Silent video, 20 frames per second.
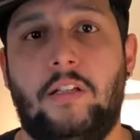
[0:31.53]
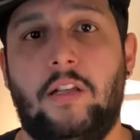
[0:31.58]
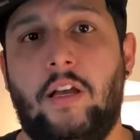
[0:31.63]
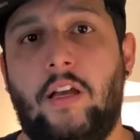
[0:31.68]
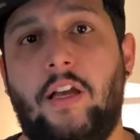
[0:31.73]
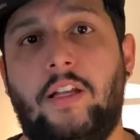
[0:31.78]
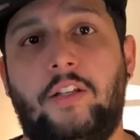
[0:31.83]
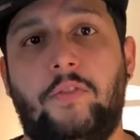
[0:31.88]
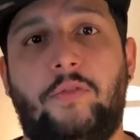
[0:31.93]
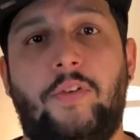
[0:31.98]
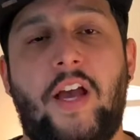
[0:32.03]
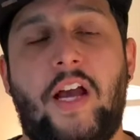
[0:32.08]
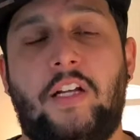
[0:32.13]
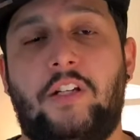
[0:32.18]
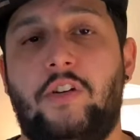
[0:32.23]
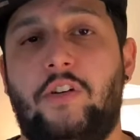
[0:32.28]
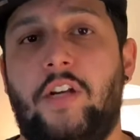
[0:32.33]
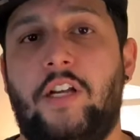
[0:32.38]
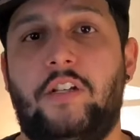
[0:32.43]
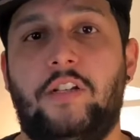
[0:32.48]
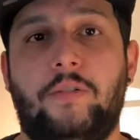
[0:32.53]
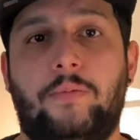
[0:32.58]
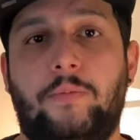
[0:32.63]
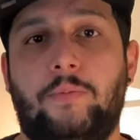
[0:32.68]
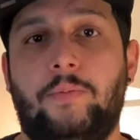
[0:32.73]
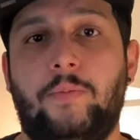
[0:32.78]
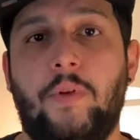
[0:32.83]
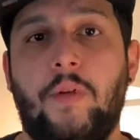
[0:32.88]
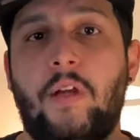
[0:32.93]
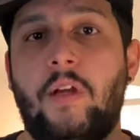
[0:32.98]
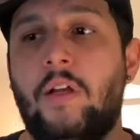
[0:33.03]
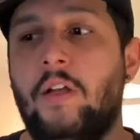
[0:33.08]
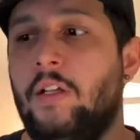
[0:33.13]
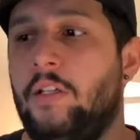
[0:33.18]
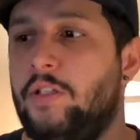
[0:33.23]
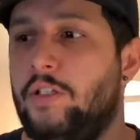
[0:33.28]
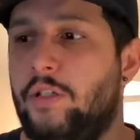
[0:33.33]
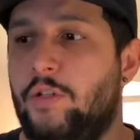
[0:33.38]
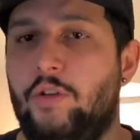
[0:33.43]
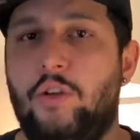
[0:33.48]
at the factory
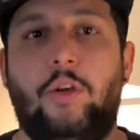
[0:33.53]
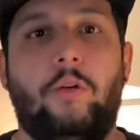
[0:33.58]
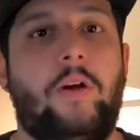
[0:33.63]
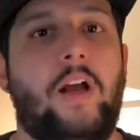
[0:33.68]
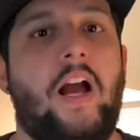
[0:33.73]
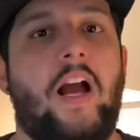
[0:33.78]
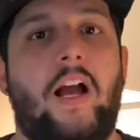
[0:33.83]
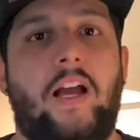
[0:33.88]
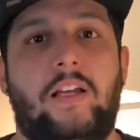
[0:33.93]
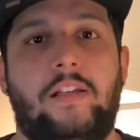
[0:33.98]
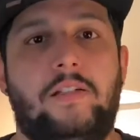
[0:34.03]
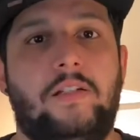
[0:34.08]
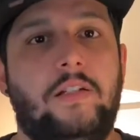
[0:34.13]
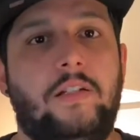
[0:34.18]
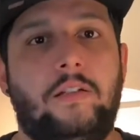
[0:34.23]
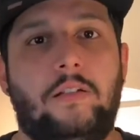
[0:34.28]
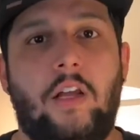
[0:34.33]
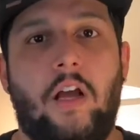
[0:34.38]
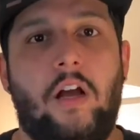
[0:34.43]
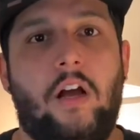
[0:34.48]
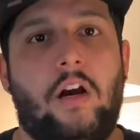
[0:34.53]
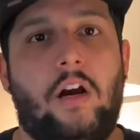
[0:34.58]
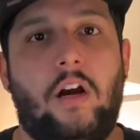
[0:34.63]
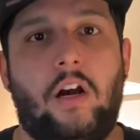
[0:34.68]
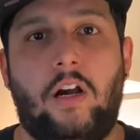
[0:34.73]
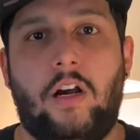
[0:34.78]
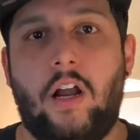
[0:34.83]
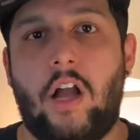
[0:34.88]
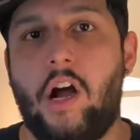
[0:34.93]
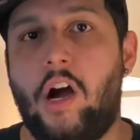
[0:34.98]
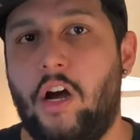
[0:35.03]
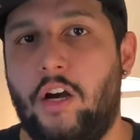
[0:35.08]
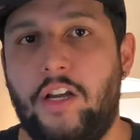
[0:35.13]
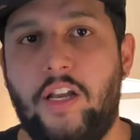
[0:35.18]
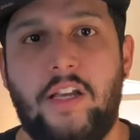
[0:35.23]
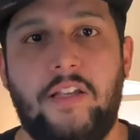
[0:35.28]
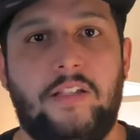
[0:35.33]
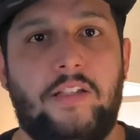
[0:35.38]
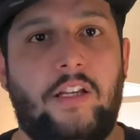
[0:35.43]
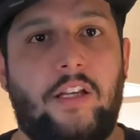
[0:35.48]
to you guys, our
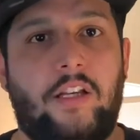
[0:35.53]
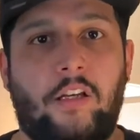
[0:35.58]
audience,